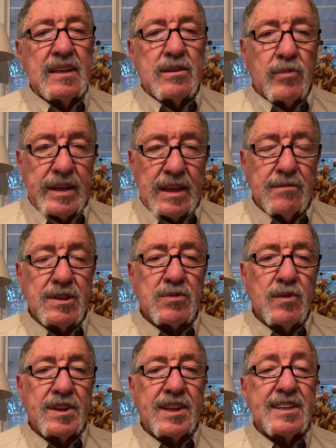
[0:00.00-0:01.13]
When he was
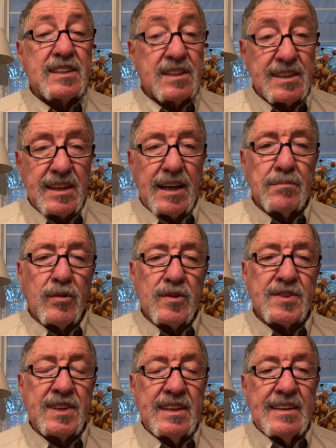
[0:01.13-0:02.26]
with his
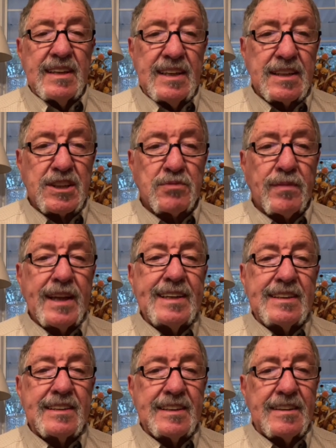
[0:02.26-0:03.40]
disciples, he
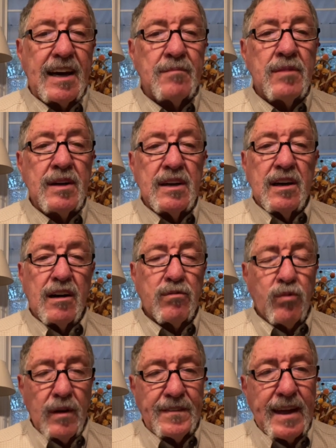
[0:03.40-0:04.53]
explained to them of
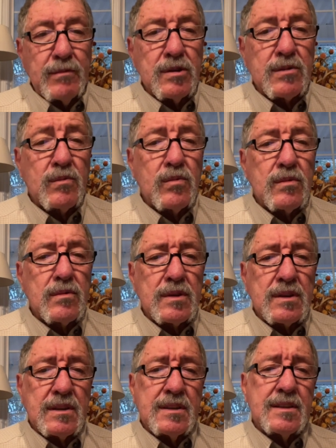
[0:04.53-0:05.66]
what they were
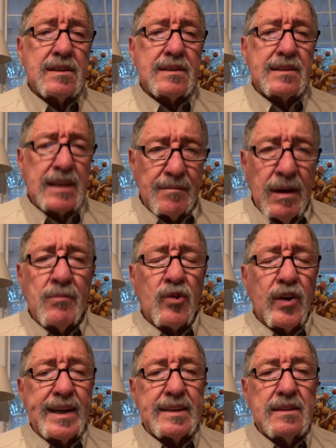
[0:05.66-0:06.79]
to
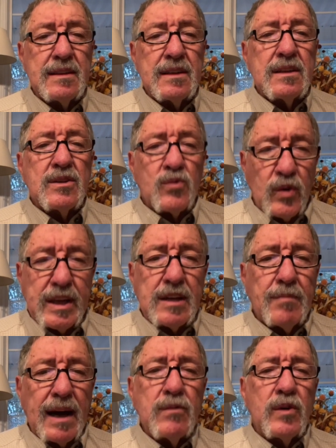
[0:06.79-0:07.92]
commemorate week
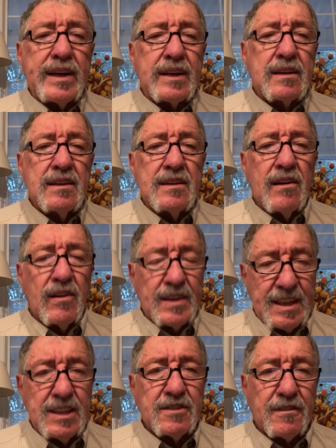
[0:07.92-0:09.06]
by week on
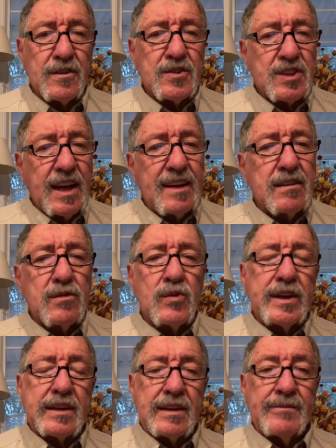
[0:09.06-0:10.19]
each first day of the
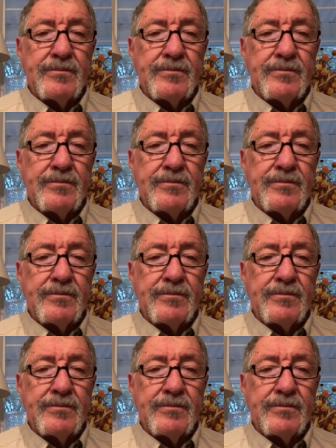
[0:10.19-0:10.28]
week.